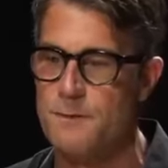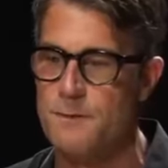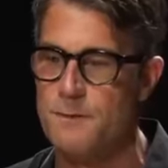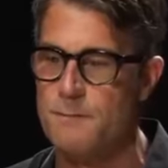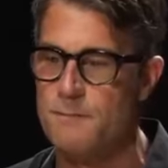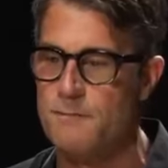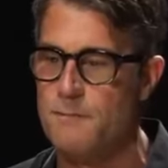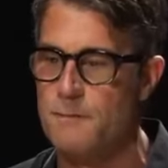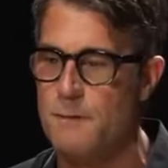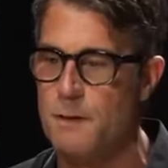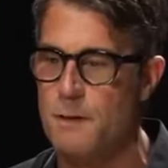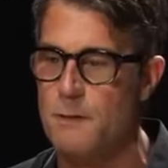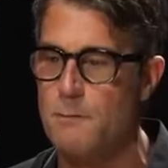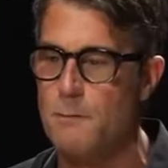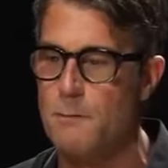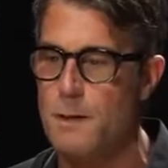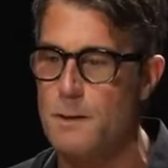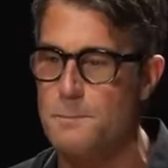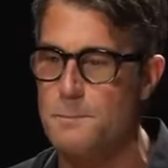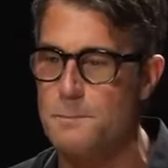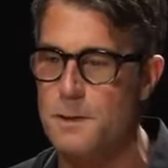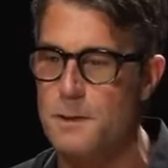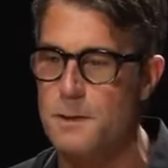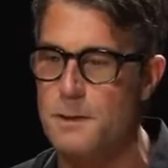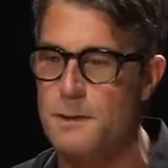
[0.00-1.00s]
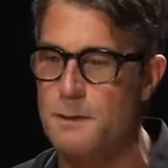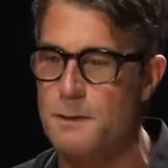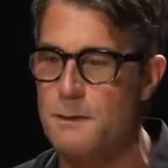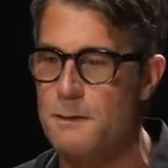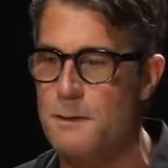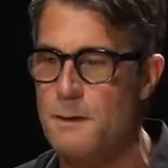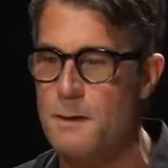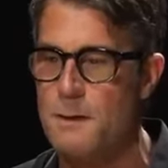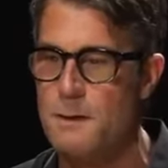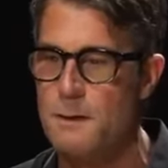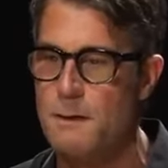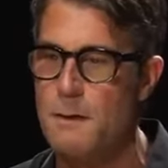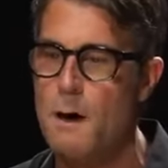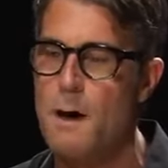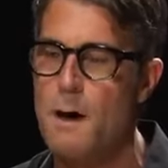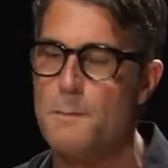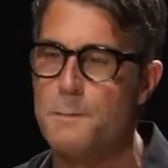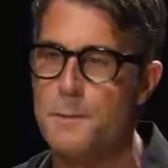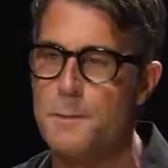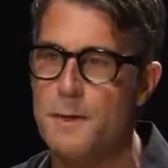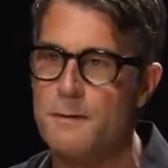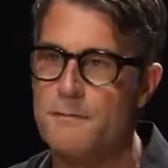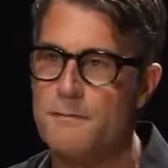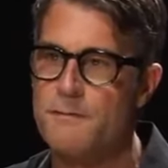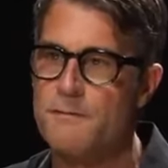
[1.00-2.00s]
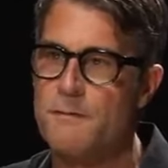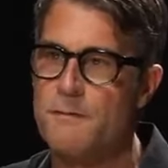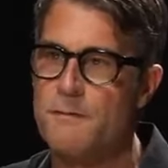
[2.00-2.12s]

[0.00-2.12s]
this incredibly complex